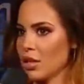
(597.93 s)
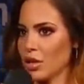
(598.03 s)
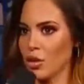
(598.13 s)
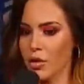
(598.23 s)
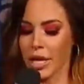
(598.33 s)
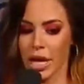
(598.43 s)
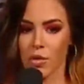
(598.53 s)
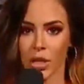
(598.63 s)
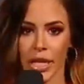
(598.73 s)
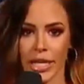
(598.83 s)
Okay,
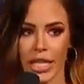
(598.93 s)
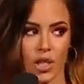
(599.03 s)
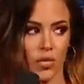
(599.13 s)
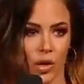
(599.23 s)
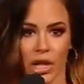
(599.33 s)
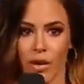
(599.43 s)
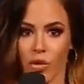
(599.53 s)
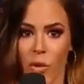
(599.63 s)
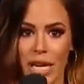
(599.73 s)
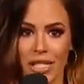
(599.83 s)
well, I guess we're gonna have
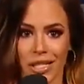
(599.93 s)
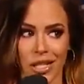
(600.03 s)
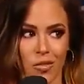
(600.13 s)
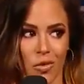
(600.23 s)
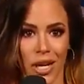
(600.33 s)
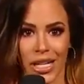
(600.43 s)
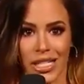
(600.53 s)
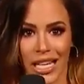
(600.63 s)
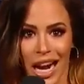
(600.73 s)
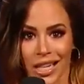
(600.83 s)
to wait and see what
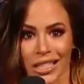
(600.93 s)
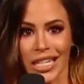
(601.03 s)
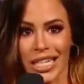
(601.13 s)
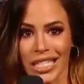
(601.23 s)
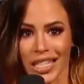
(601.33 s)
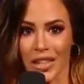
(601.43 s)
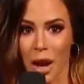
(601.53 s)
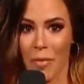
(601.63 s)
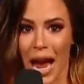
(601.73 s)
exactly is in that